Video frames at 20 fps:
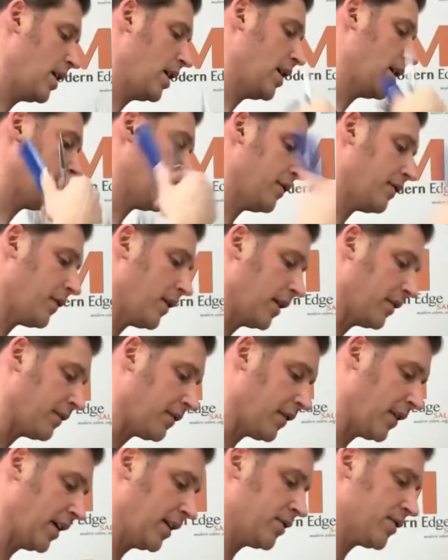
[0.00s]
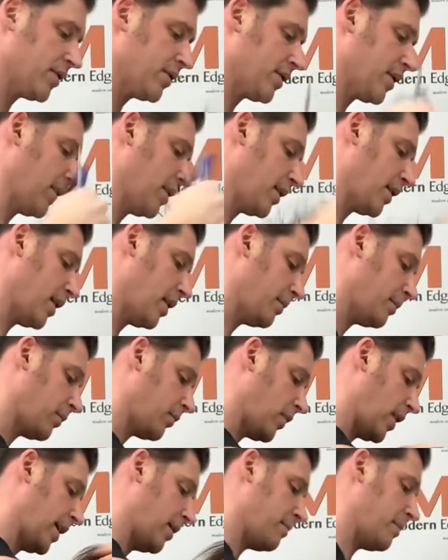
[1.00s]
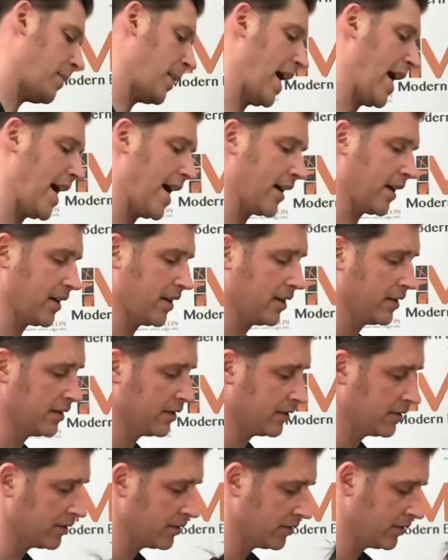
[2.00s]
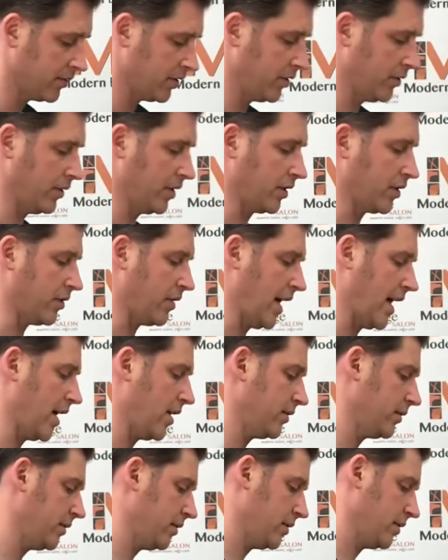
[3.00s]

The front fringe is going to come right back to the crown.